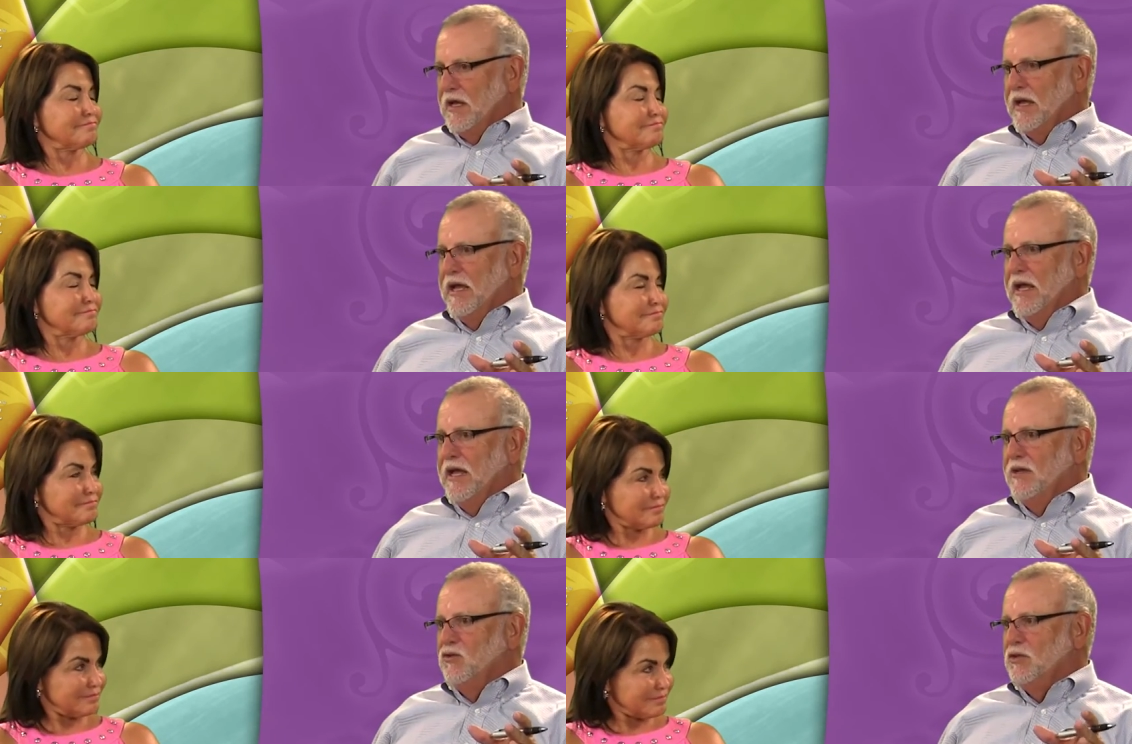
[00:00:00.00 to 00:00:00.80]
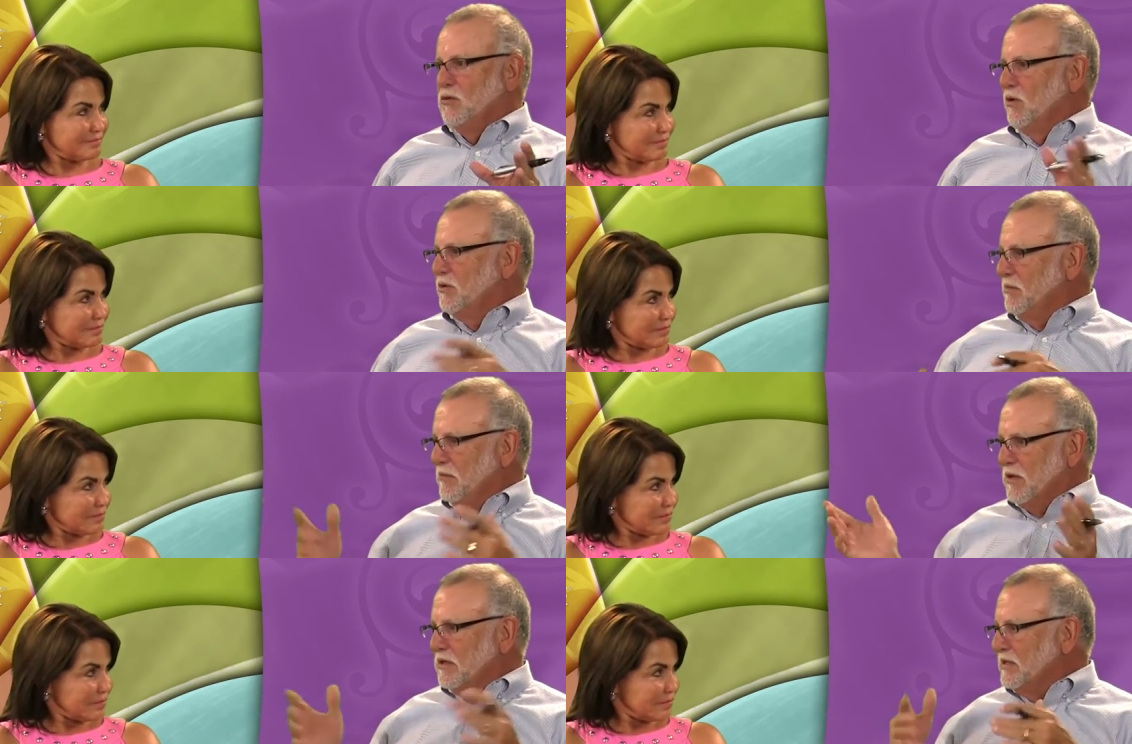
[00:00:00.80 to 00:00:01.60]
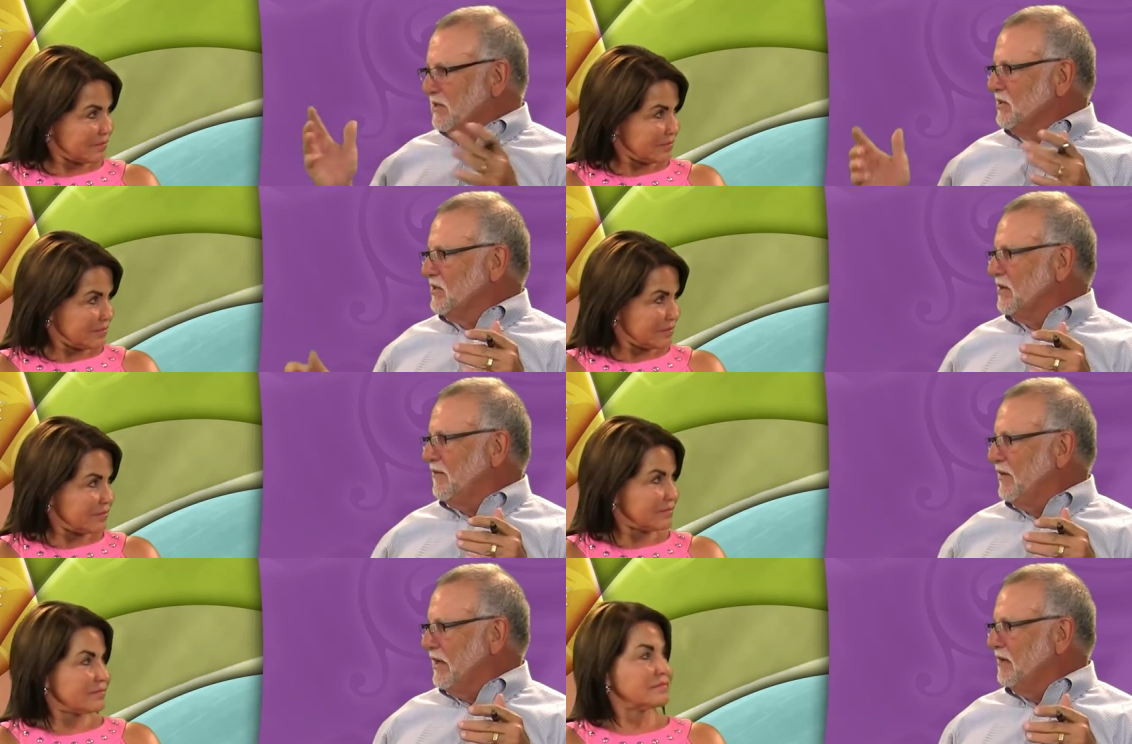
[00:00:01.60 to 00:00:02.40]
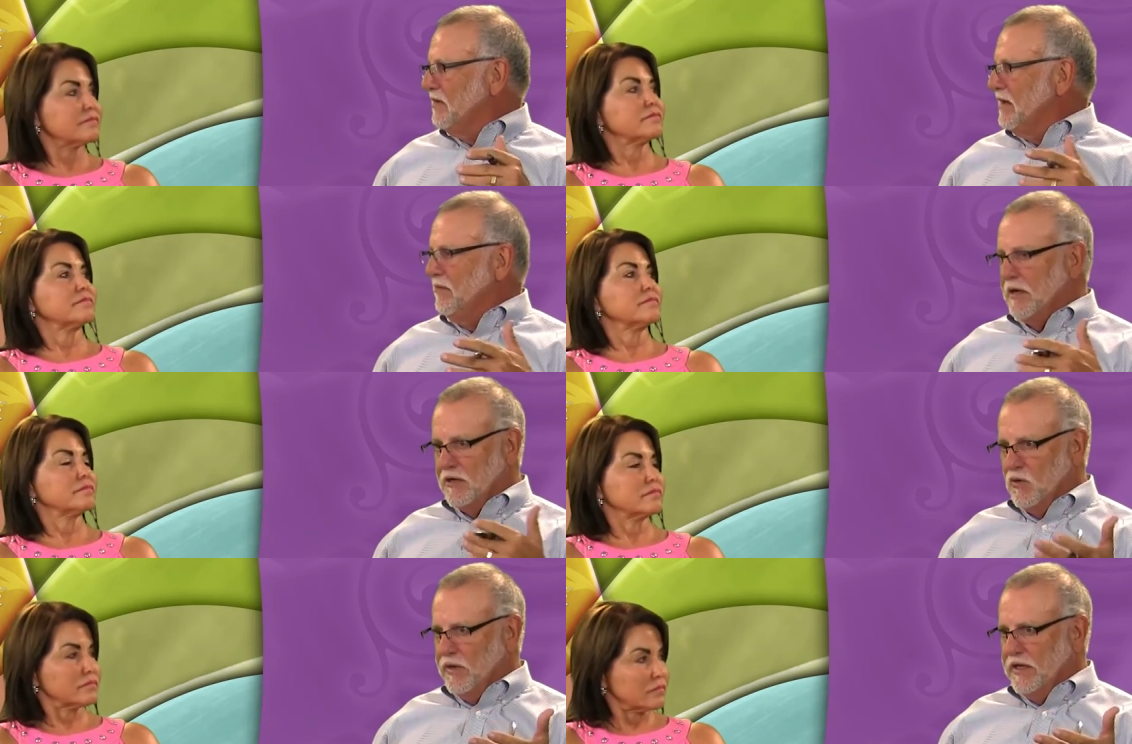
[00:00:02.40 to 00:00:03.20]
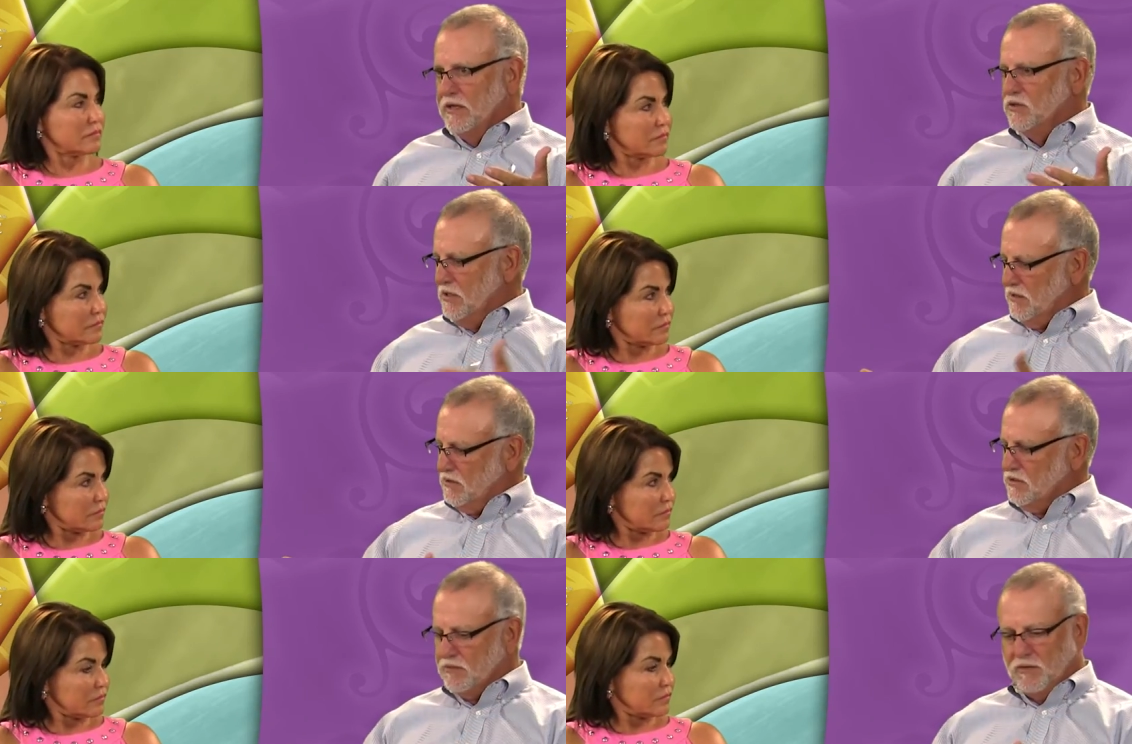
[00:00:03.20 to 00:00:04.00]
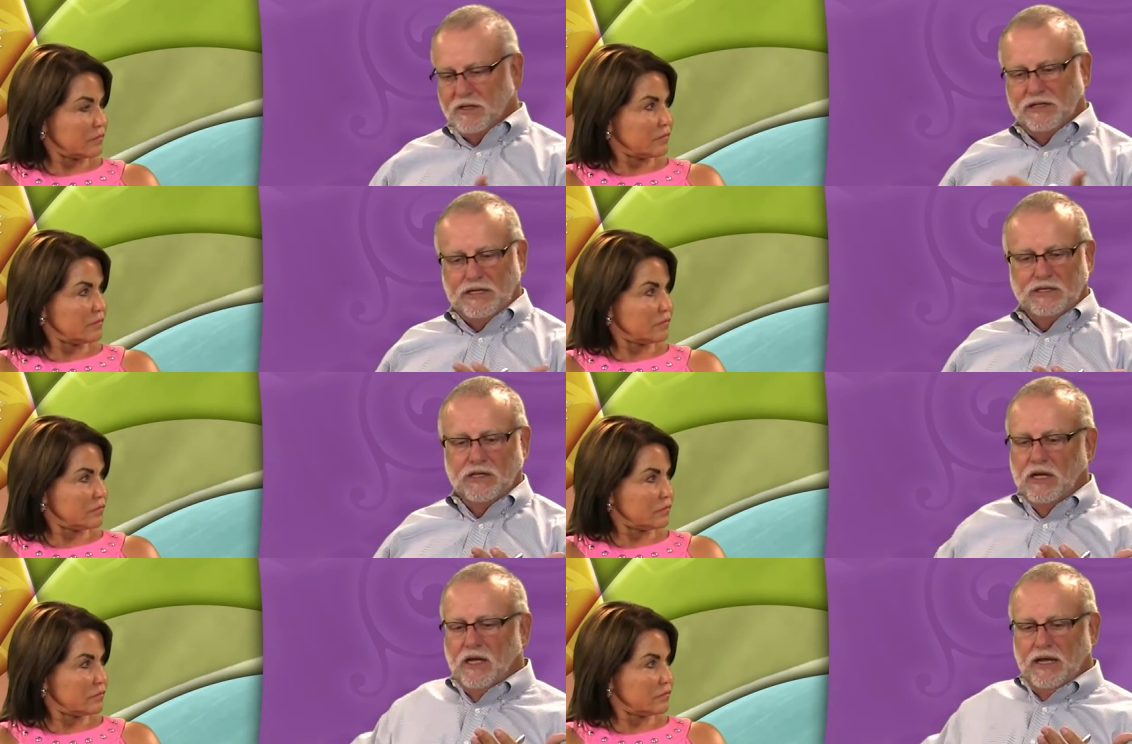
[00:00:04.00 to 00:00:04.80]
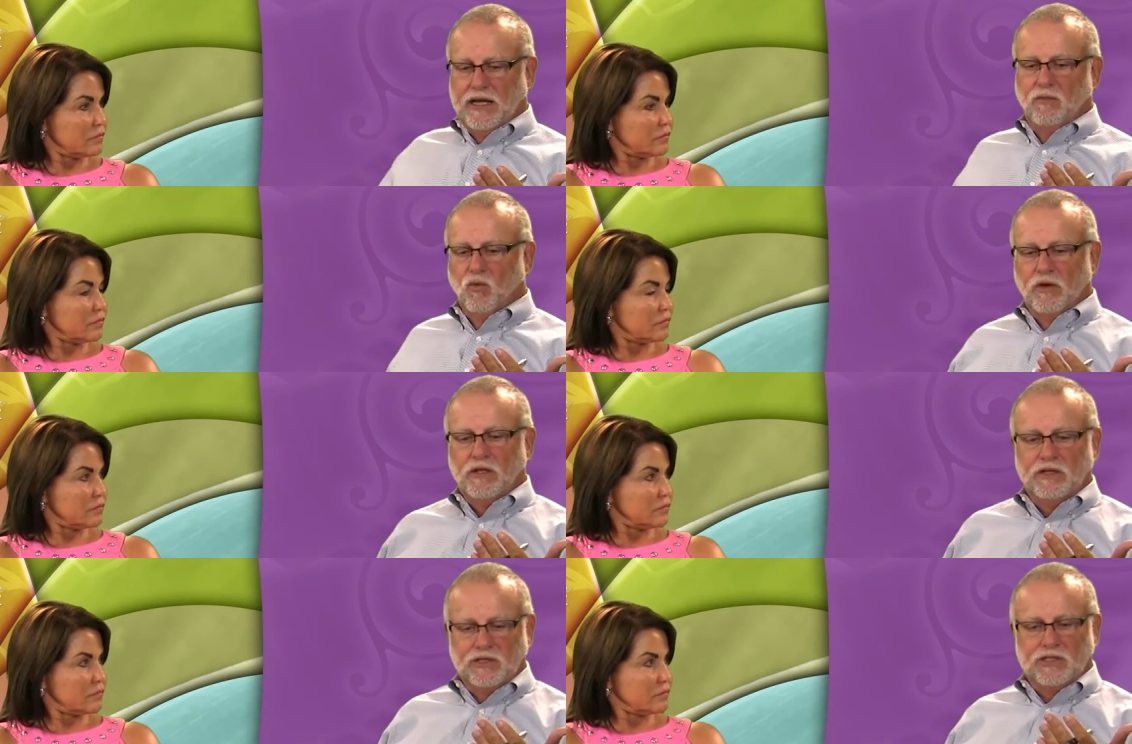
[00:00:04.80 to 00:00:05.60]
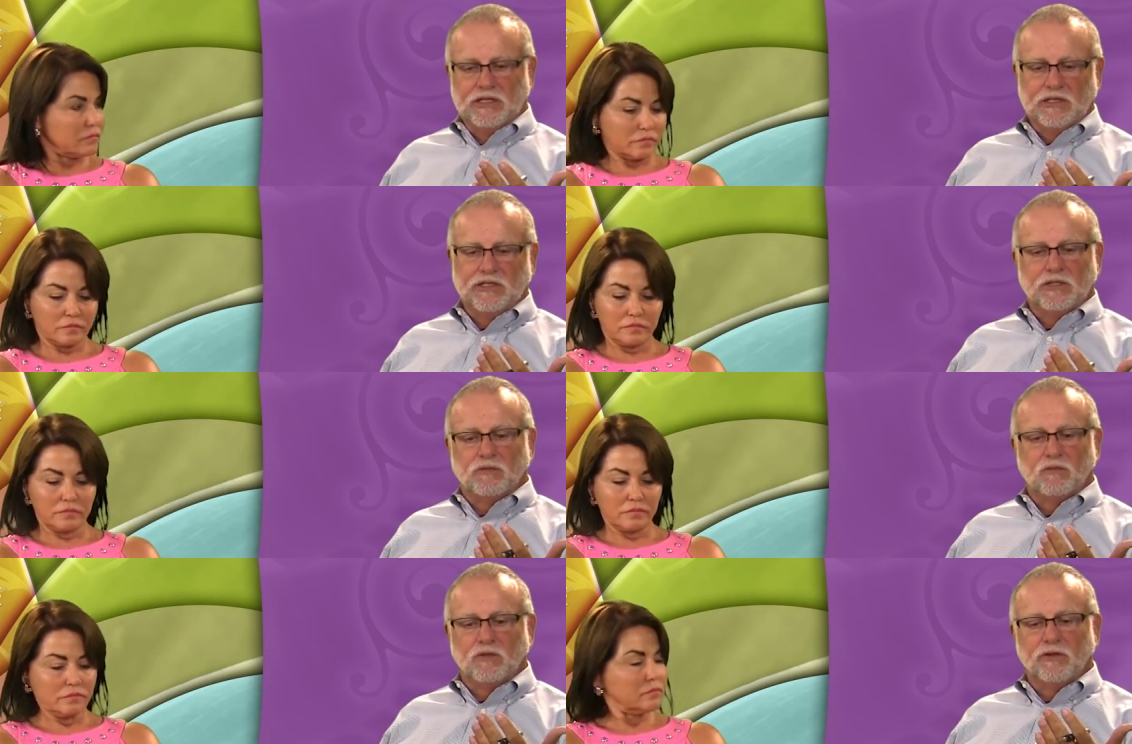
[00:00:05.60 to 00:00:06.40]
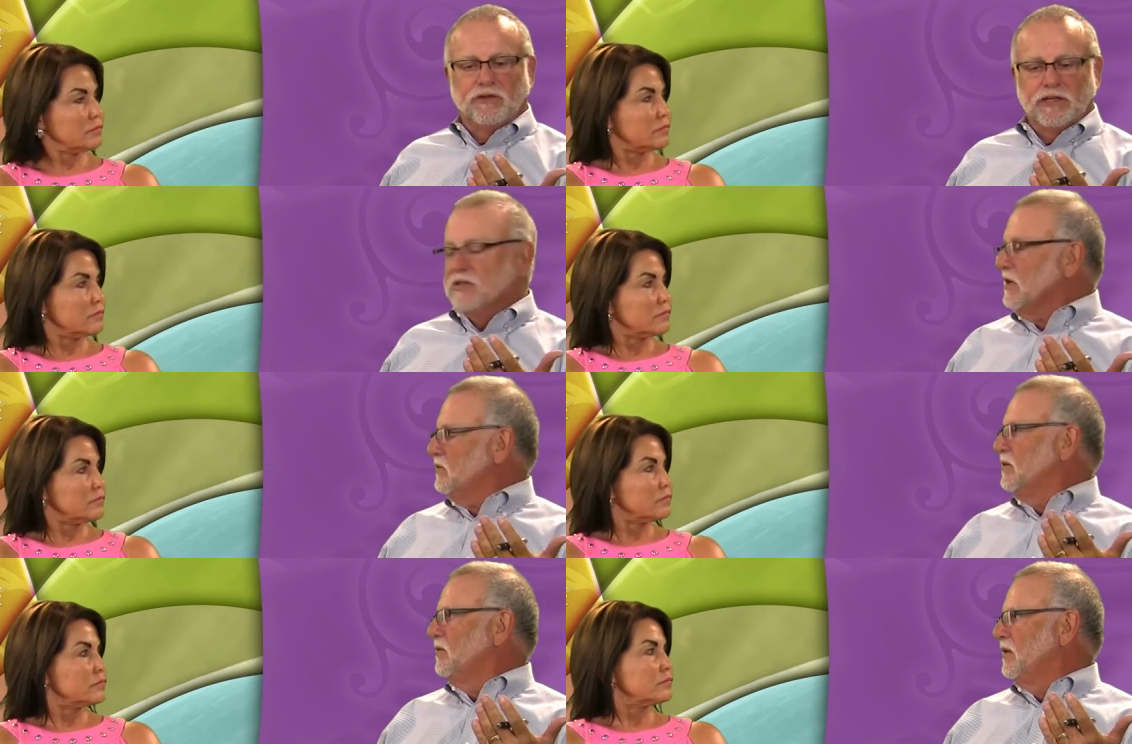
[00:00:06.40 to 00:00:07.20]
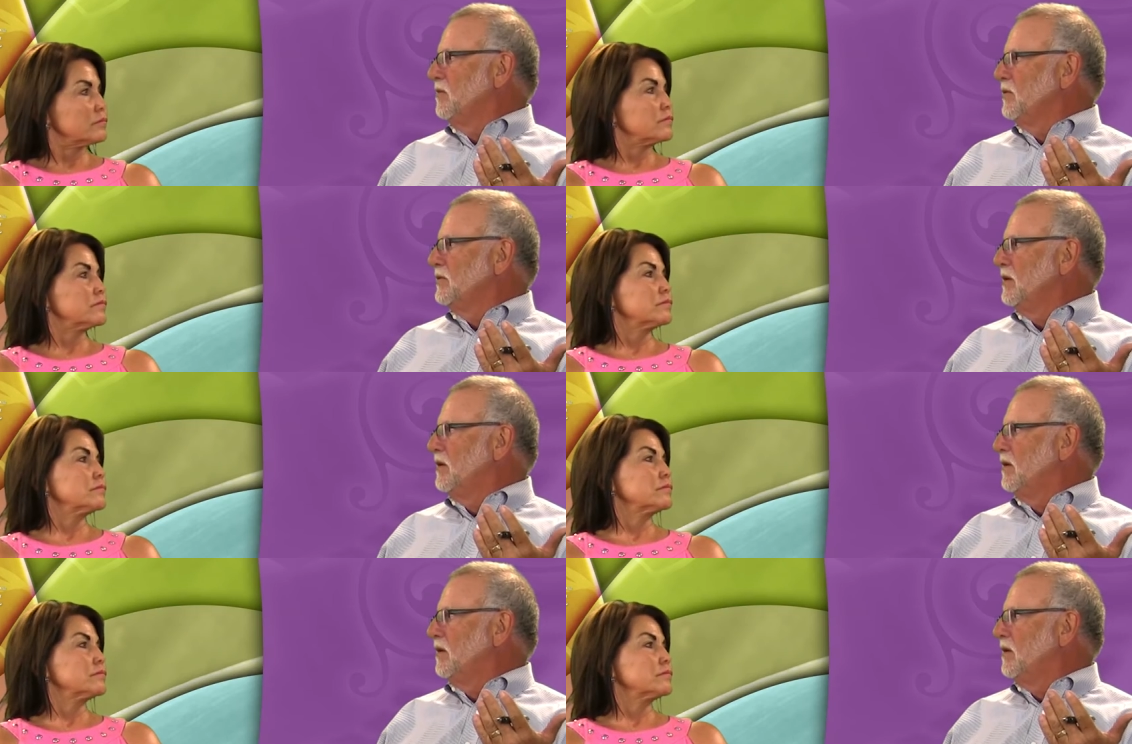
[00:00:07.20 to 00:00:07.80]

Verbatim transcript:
Speaker 1: And she orders my blood tests and stuff ahead of time. I go in, she looks at the blood test, and one of the things she says is, your testosterone numbers